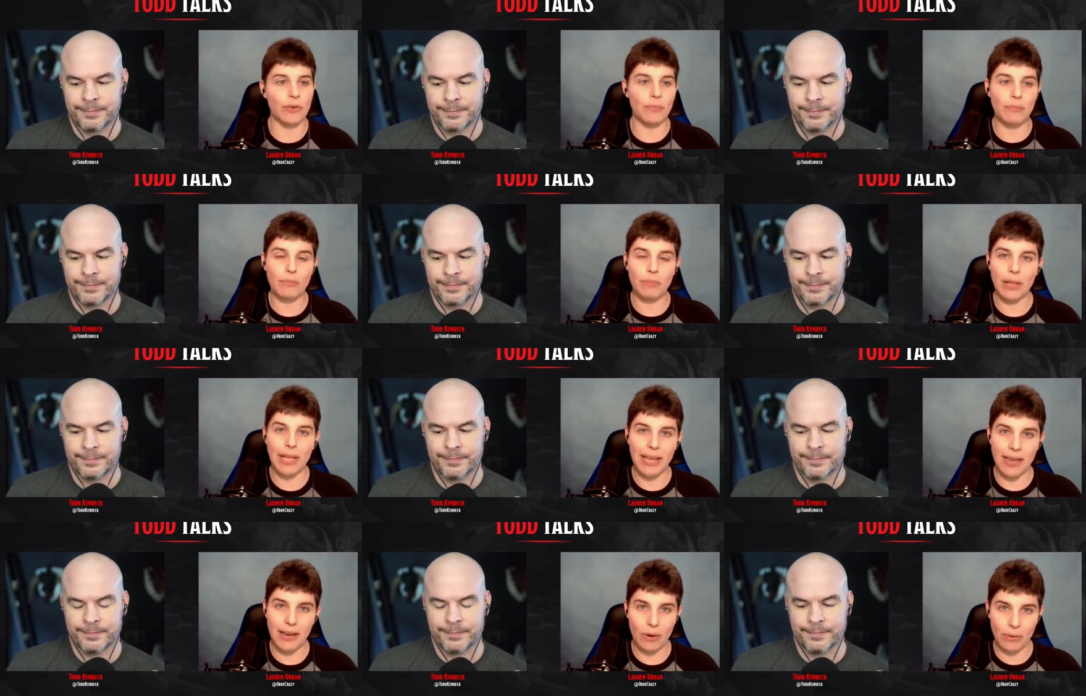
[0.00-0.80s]
Speaker 1: if you're
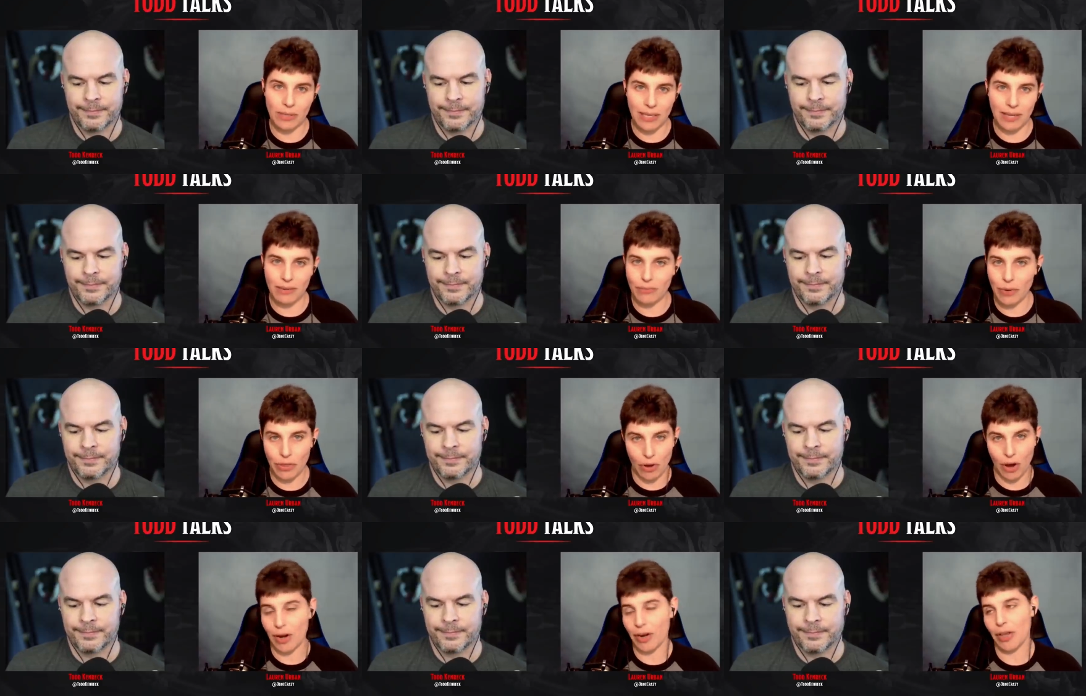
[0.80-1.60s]
playing only
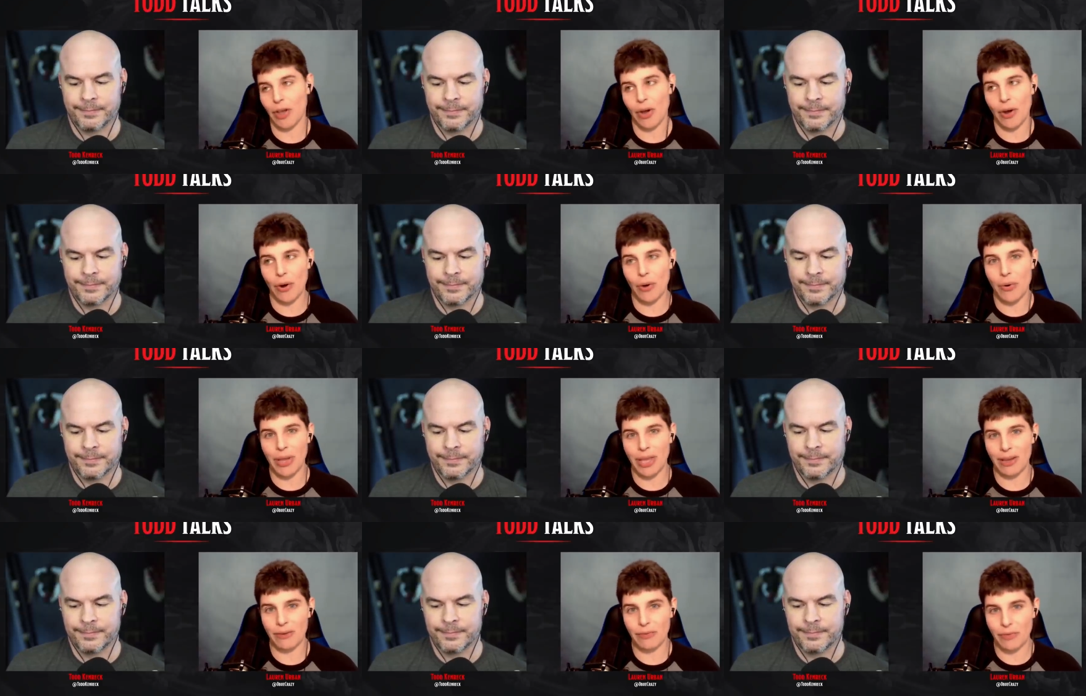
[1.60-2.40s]
with audio
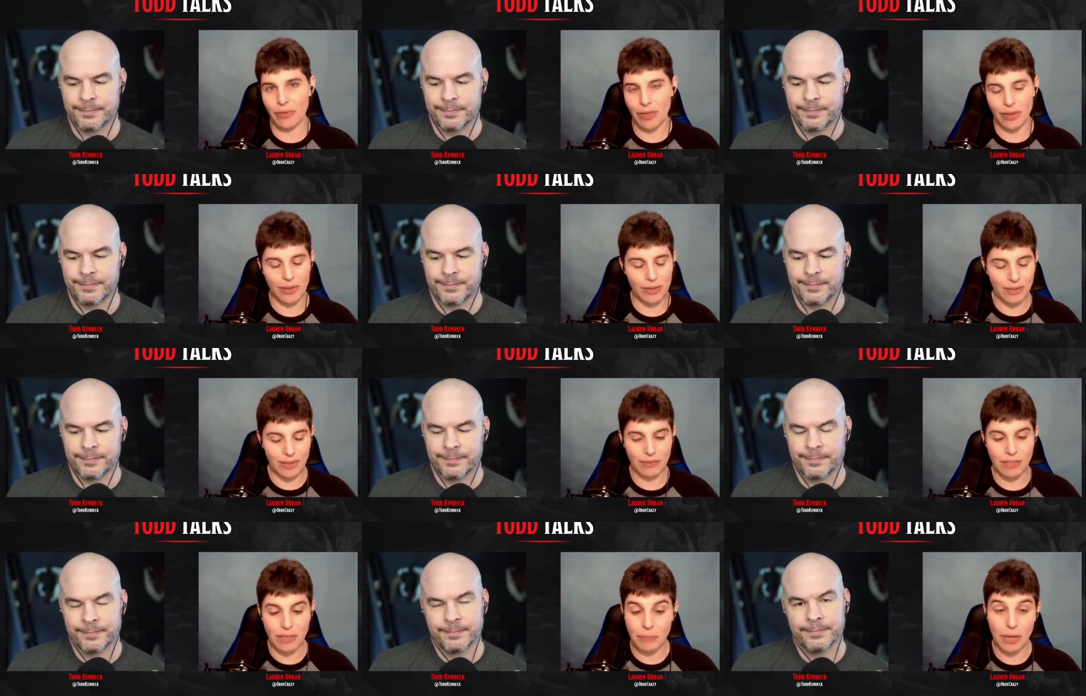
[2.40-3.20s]
if the
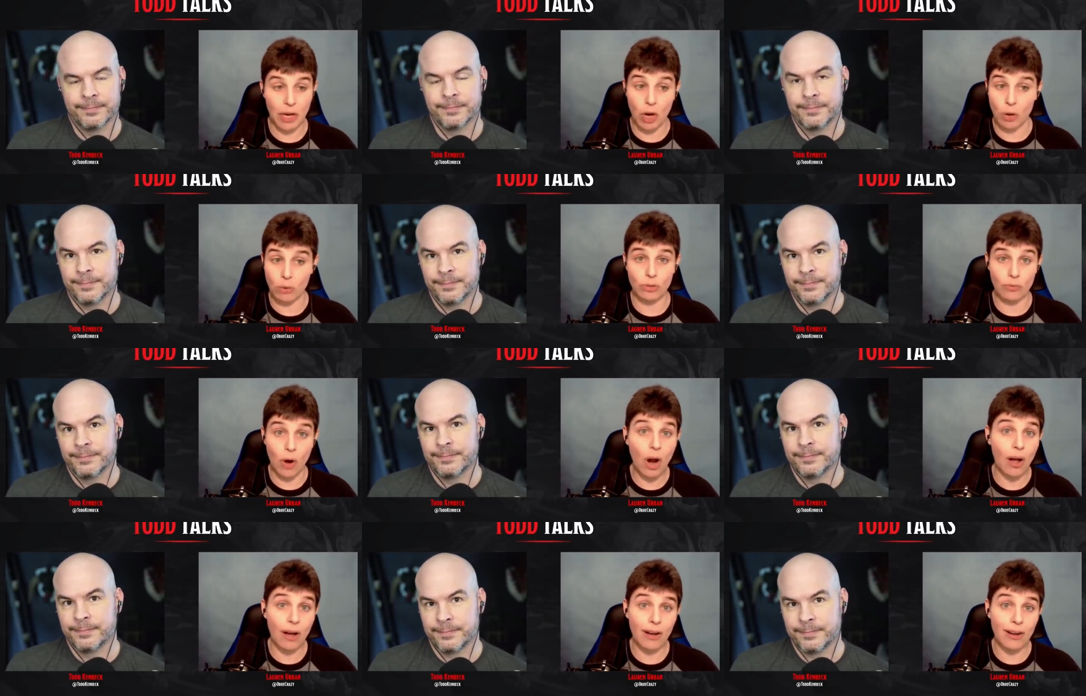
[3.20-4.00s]
if something goes
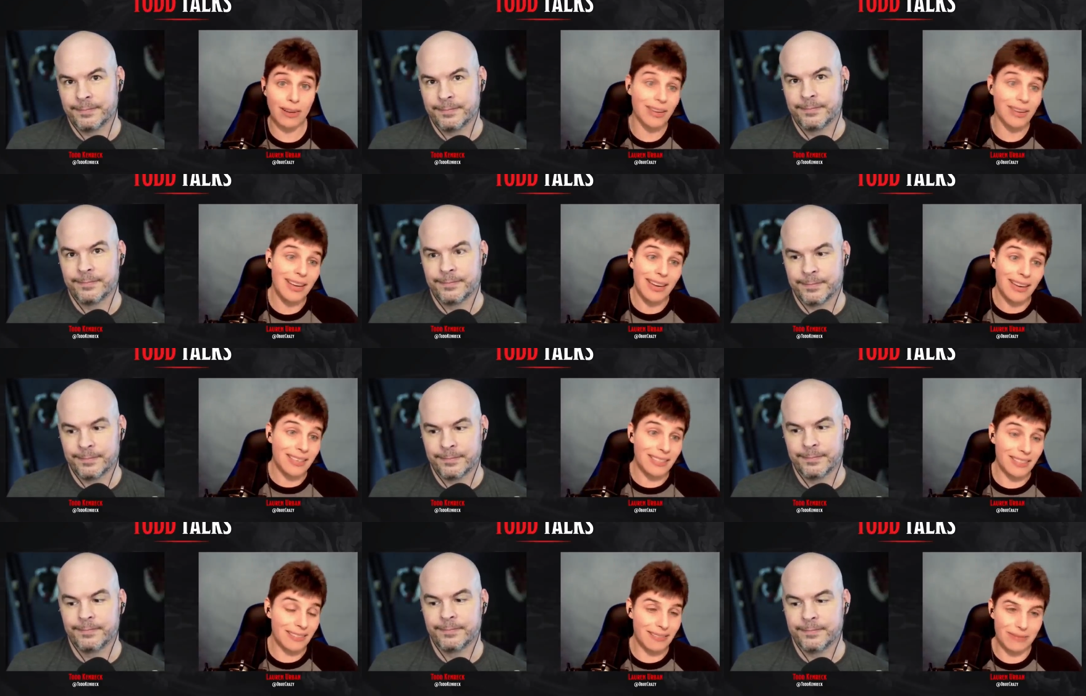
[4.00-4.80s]
wrong
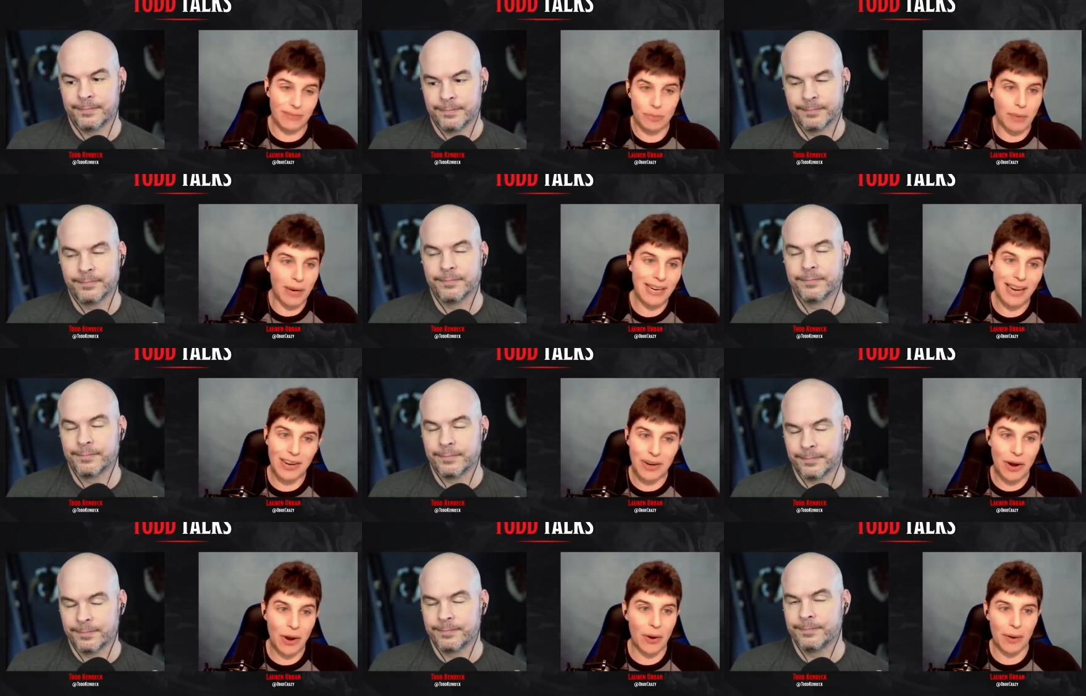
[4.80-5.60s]
you might
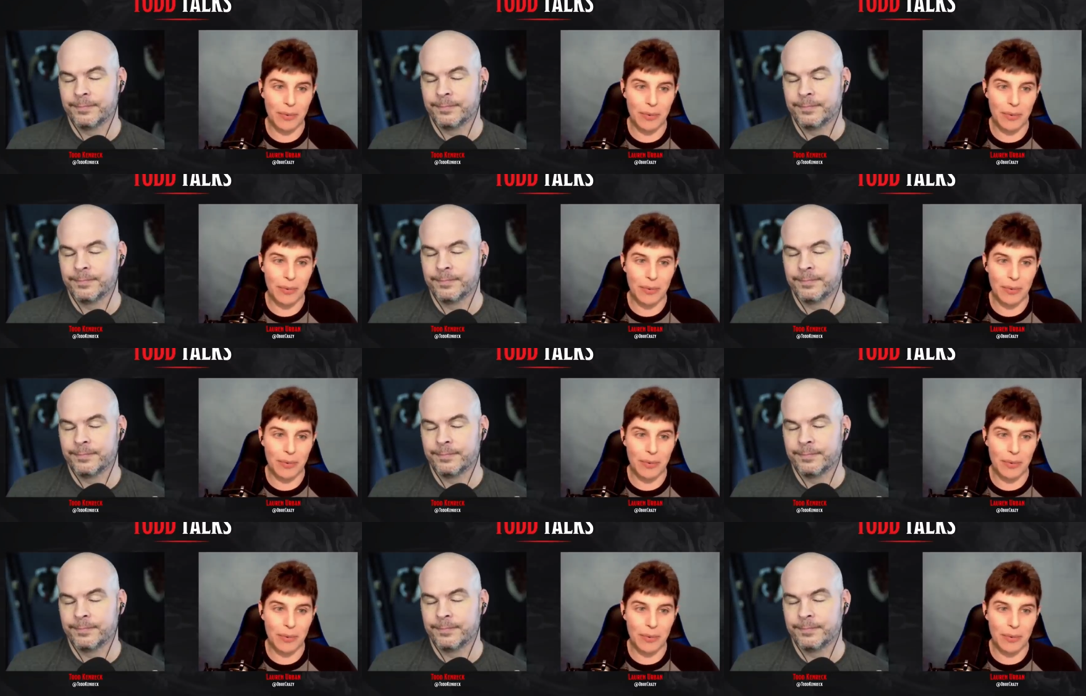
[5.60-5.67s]
not know.